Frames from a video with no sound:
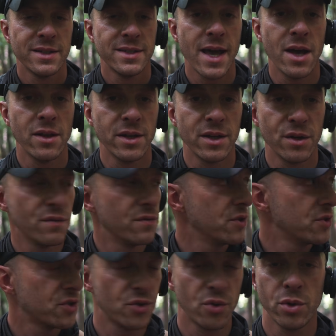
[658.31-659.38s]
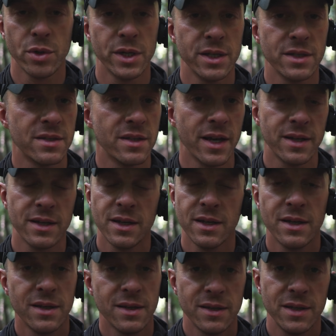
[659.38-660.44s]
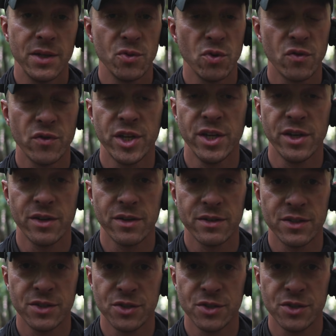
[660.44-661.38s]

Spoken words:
telling of the story is that they were over here